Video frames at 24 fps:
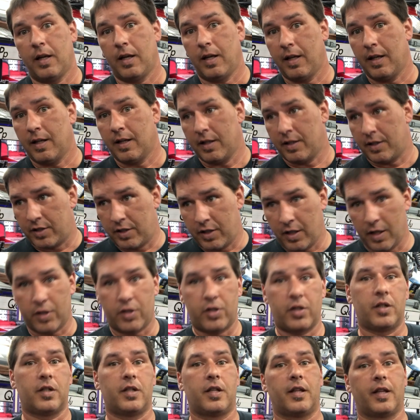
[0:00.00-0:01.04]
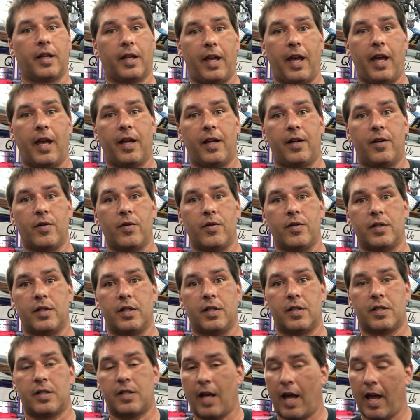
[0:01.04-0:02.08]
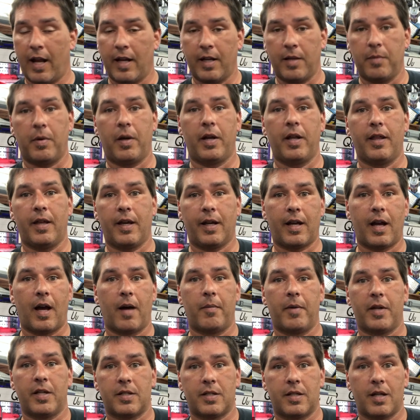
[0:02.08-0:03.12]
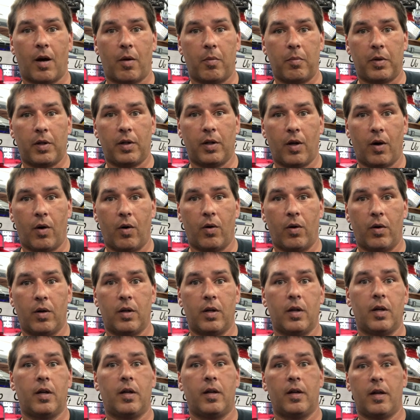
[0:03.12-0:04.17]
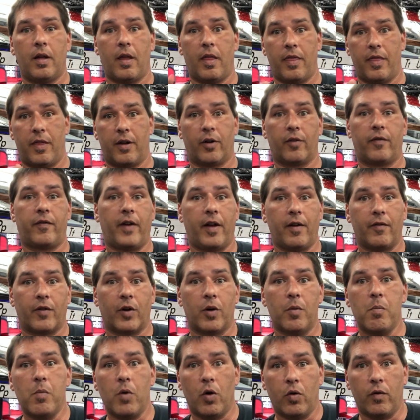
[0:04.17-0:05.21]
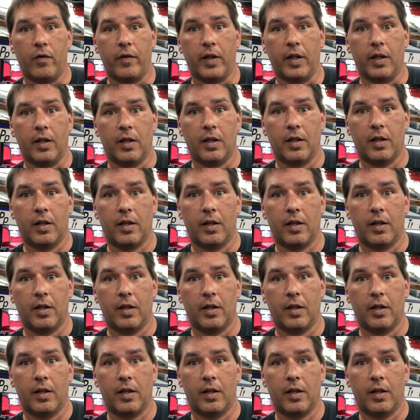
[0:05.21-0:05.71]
in addition to the can koozies, to anybody that comments down below their favorite movie.